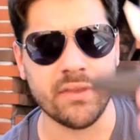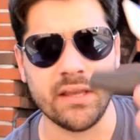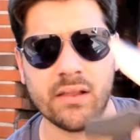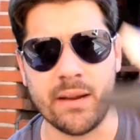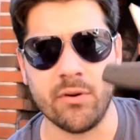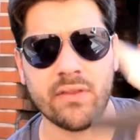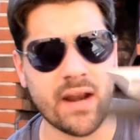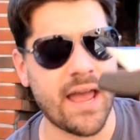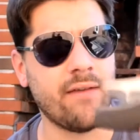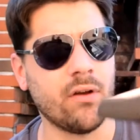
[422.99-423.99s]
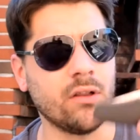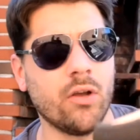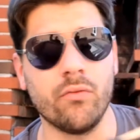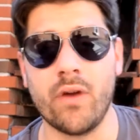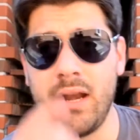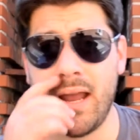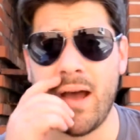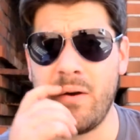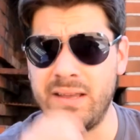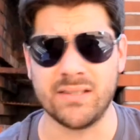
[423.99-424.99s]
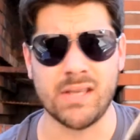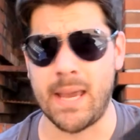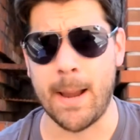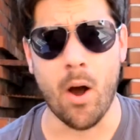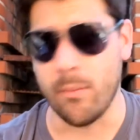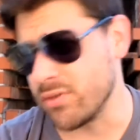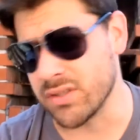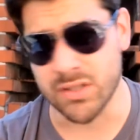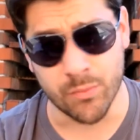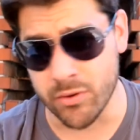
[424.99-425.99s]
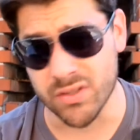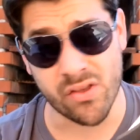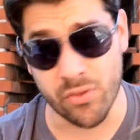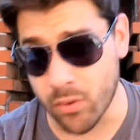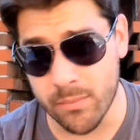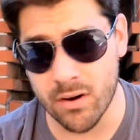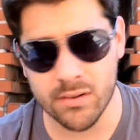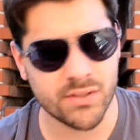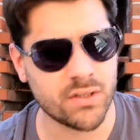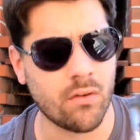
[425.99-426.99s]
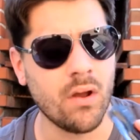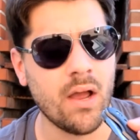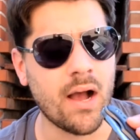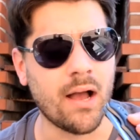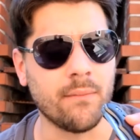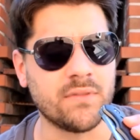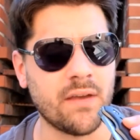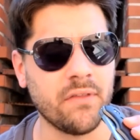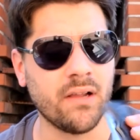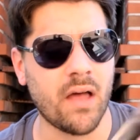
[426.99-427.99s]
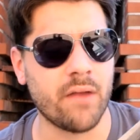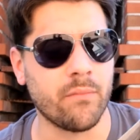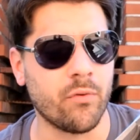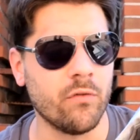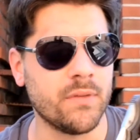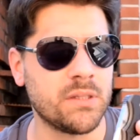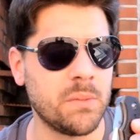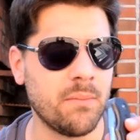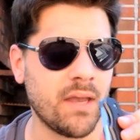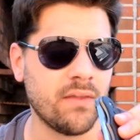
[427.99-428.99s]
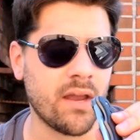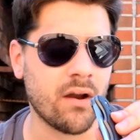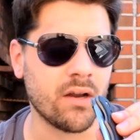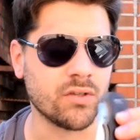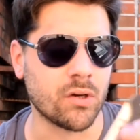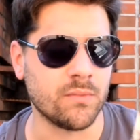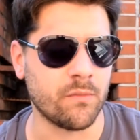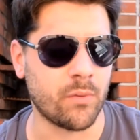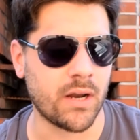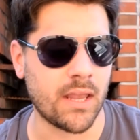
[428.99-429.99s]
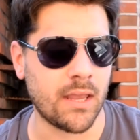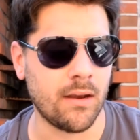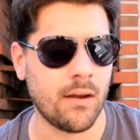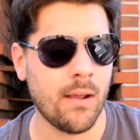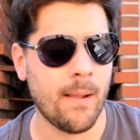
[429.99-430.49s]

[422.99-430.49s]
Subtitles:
The Lambert that I have on loan right now is like almost as smooth as a Thorburn, so definitely a lot of improvement to be made there in terms of breaking in.